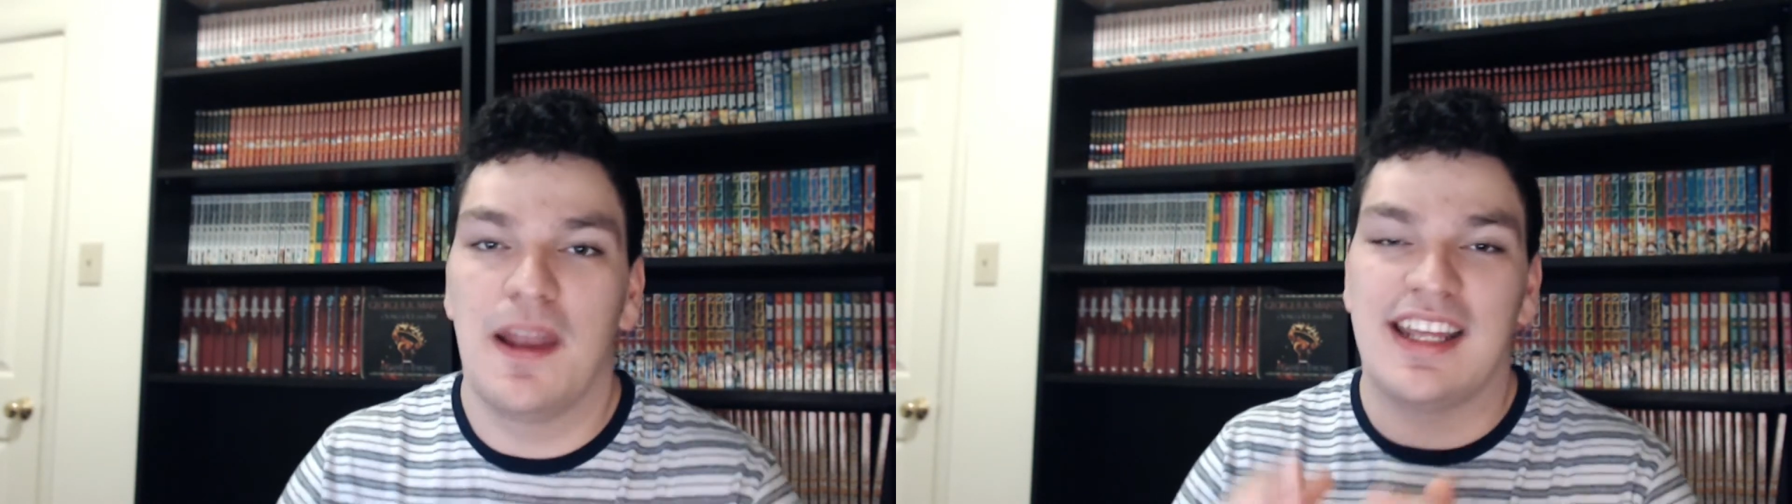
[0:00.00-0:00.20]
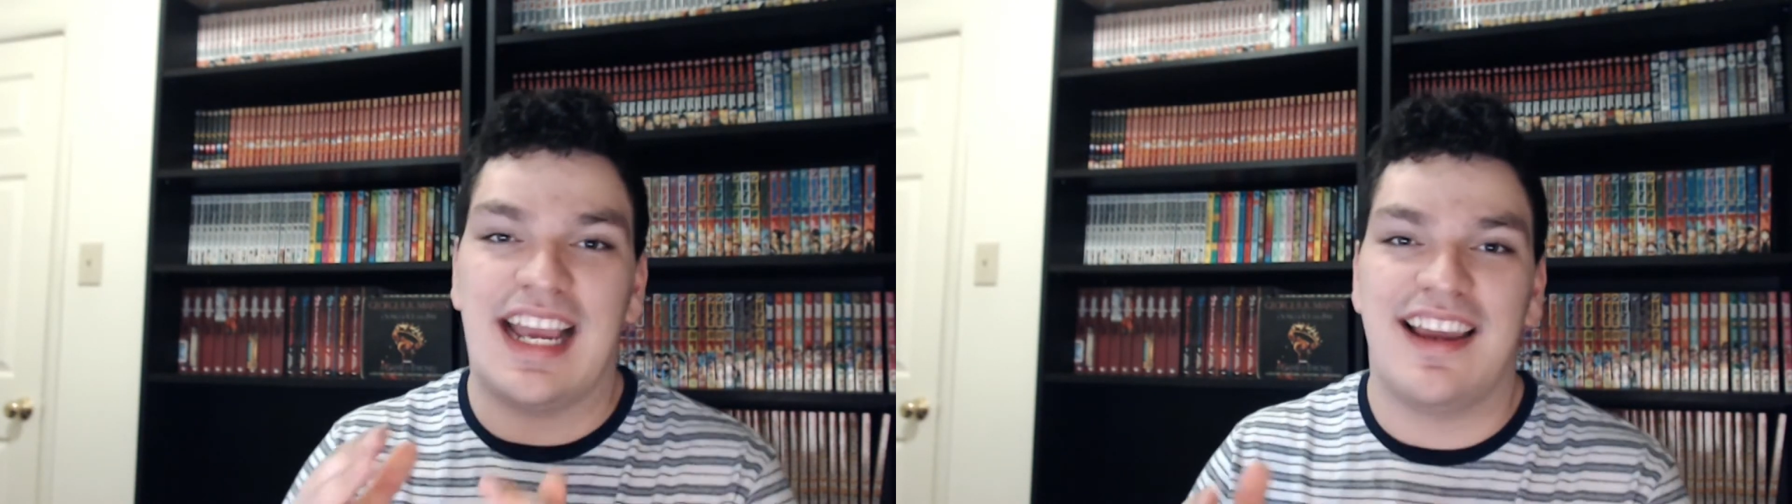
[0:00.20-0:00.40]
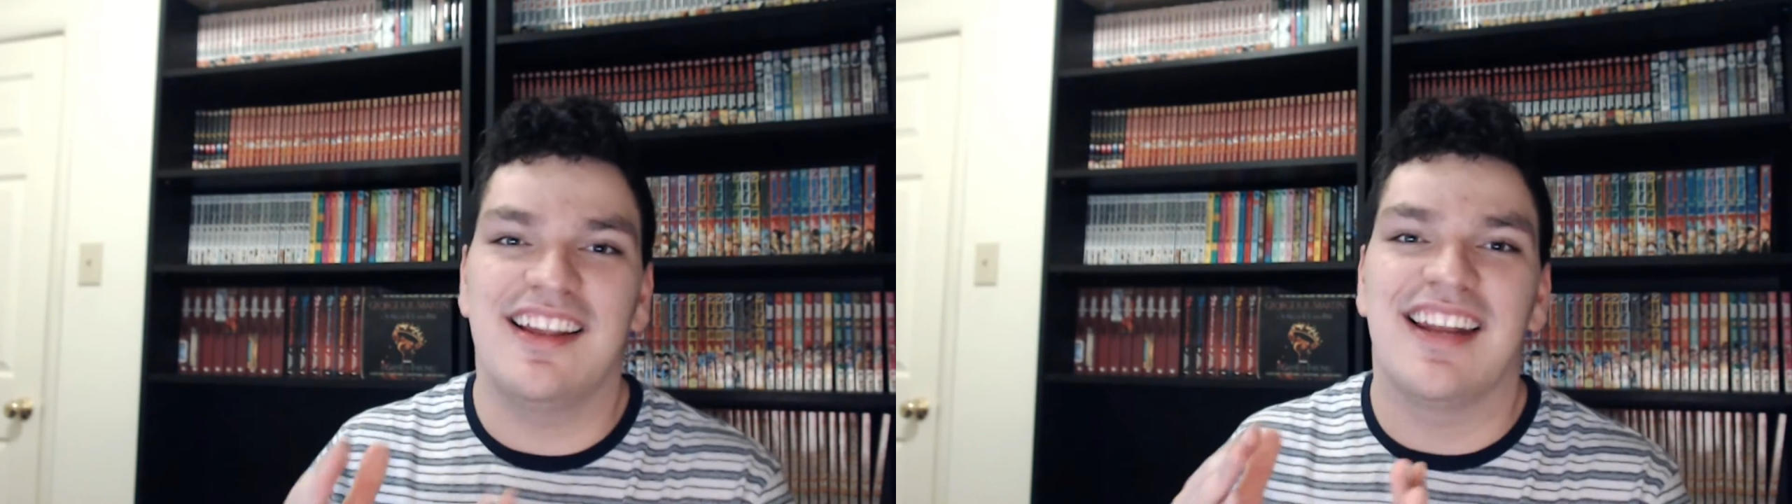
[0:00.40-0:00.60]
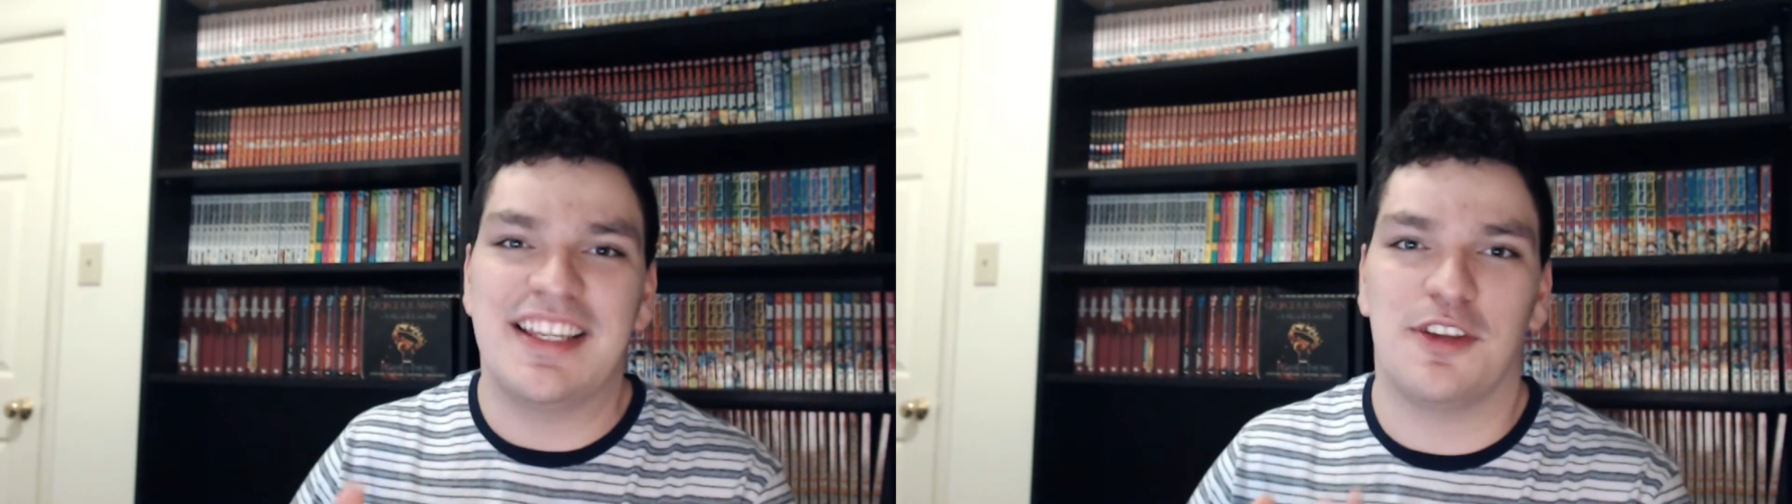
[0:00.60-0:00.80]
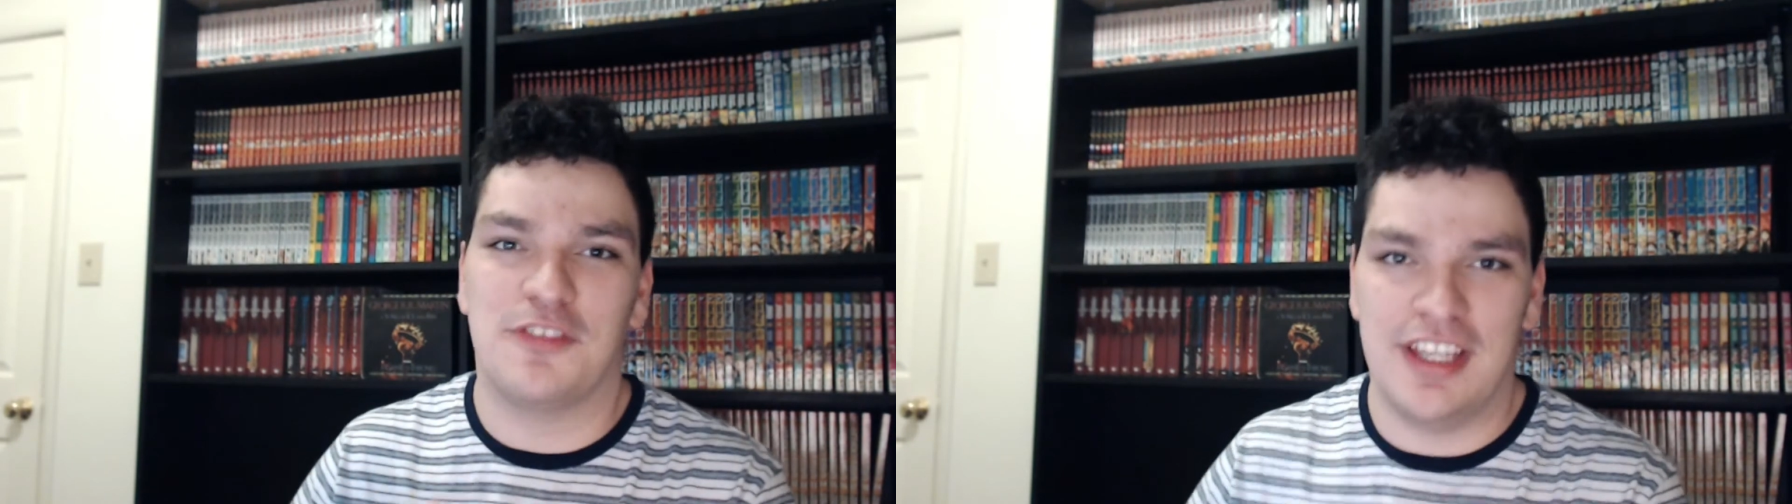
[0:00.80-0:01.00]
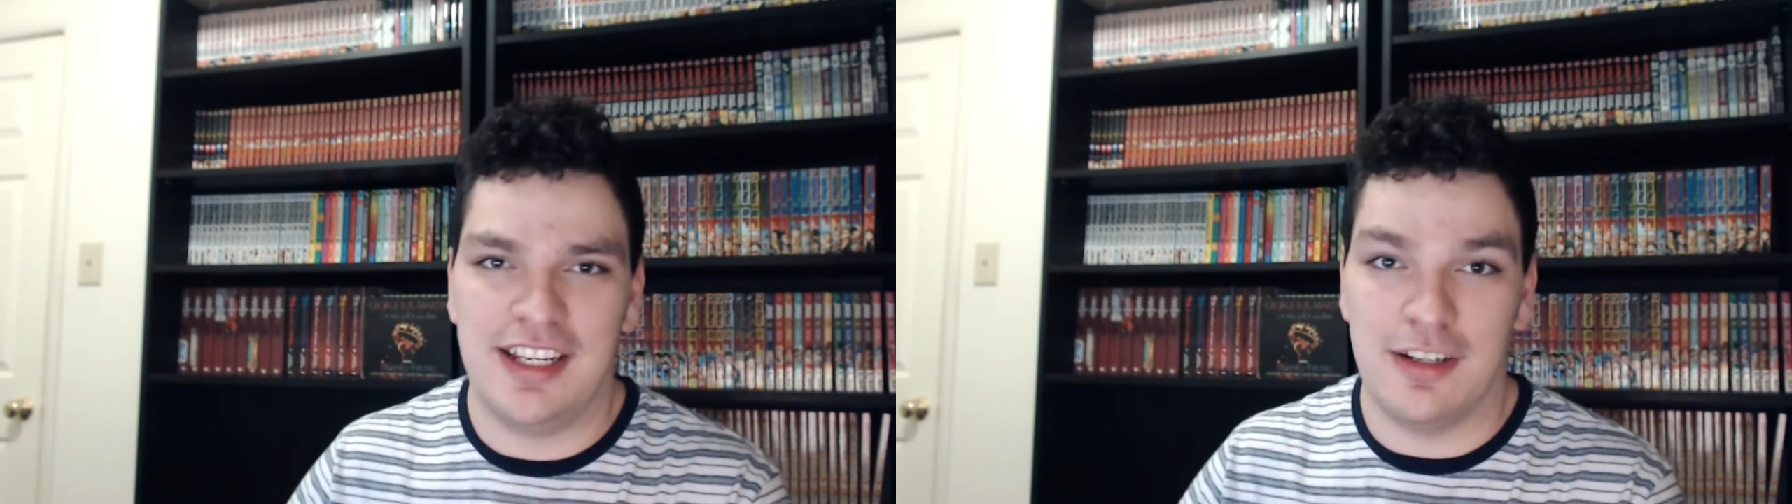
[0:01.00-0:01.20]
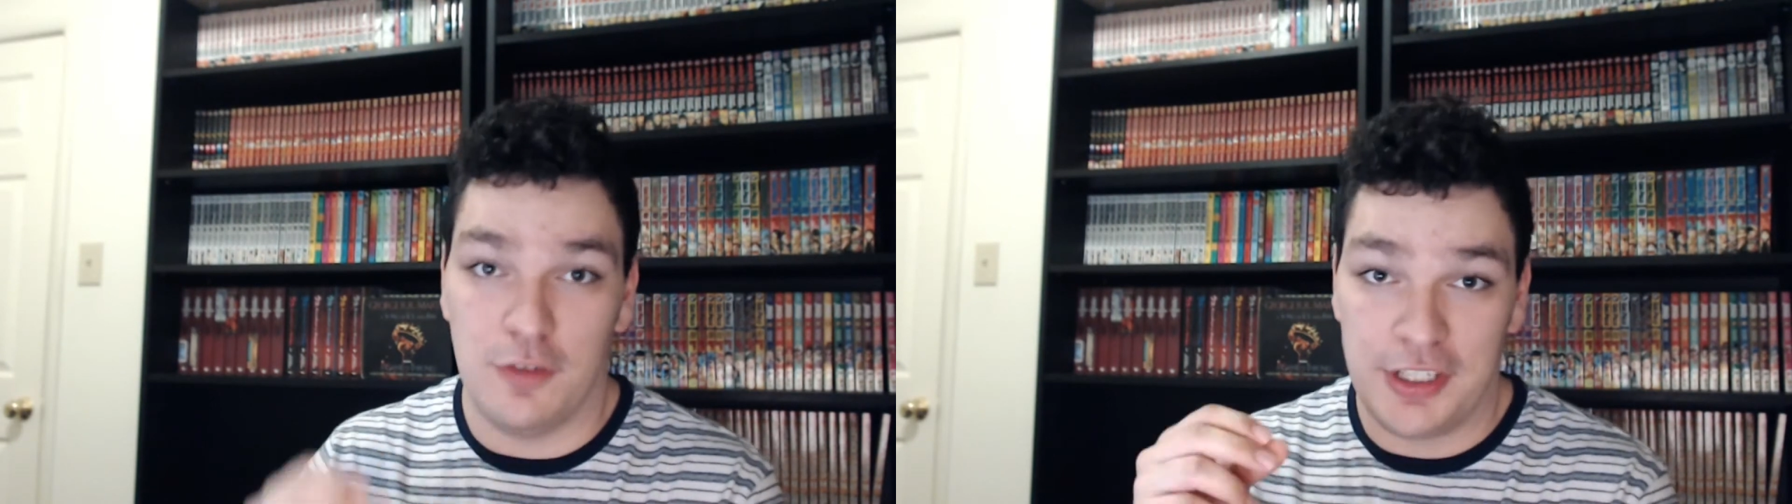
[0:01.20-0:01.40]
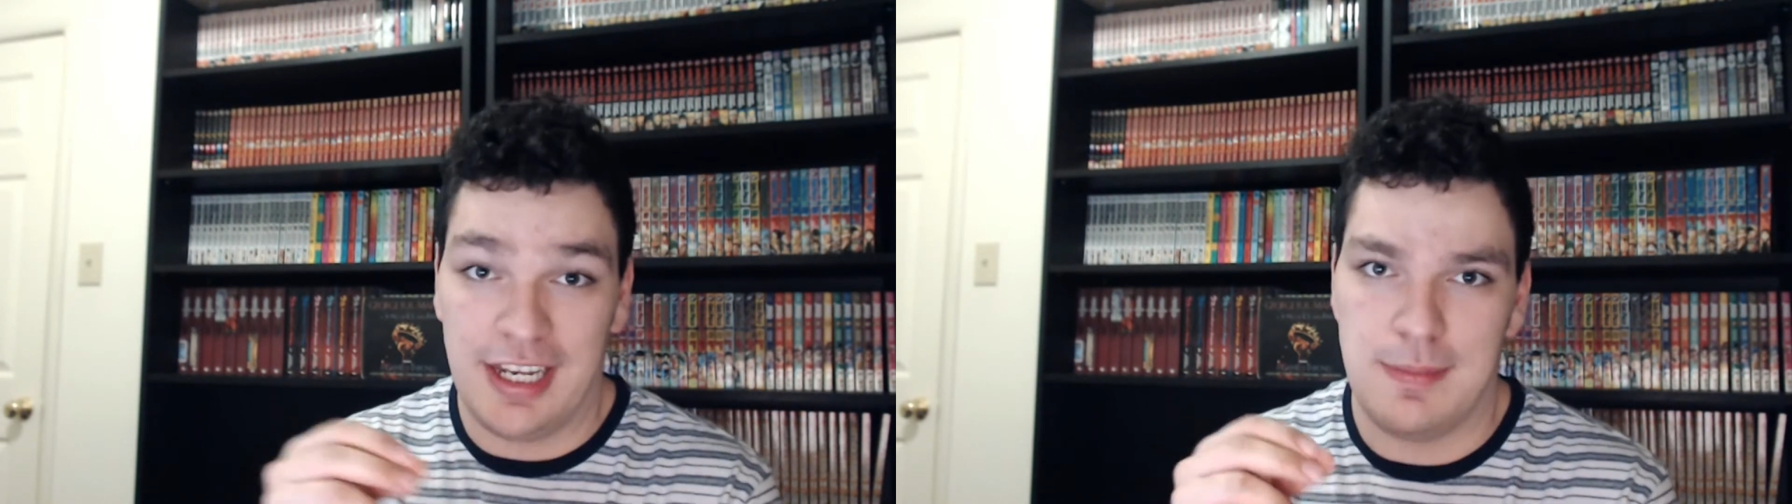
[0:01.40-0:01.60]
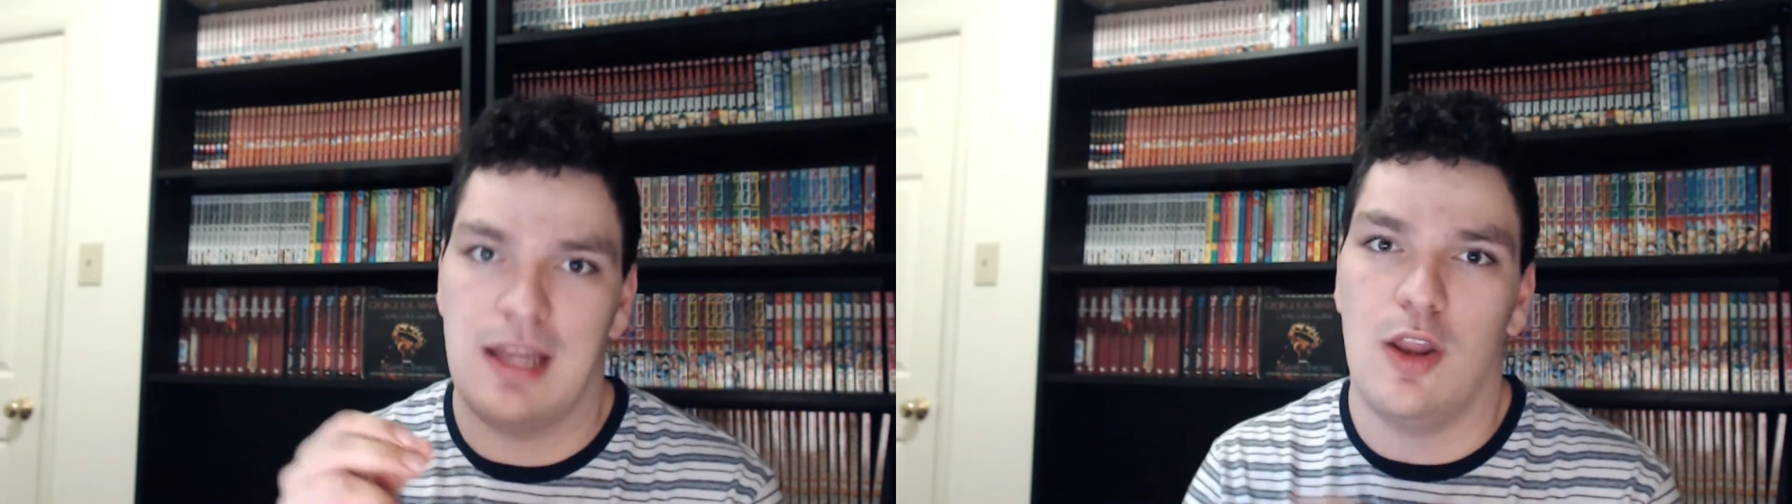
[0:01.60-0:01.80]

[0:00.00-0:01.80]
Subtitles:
Like I kind of like the feeling of looking at my